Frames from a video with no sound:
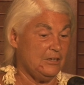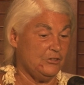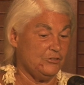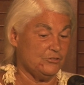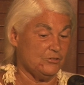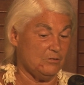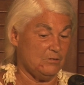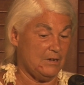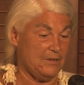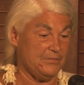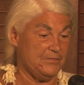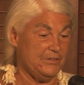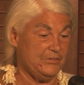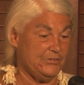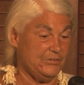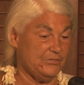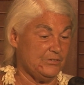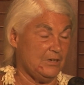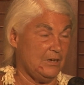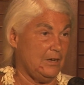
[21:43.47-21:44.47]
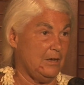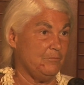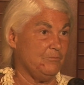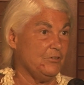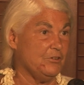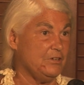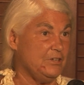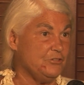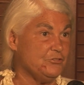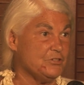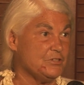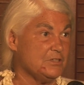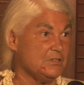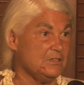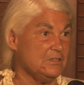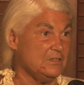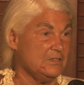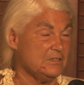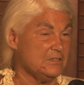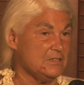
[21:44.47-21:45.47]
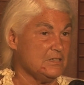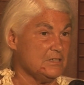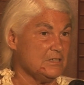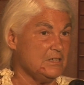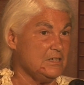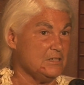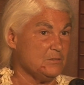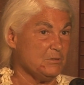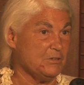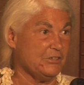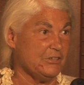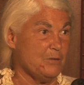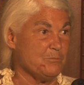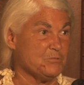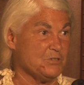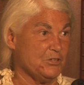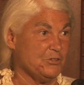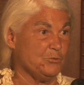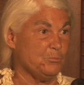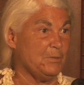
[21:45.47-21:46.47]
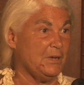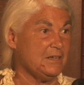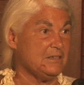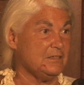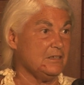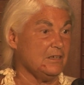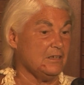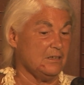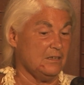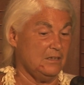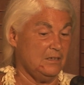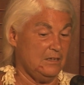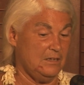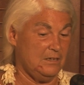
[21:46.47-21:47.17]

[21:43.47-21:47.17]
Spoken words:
So I'm very interested in this disease because I'm suspecting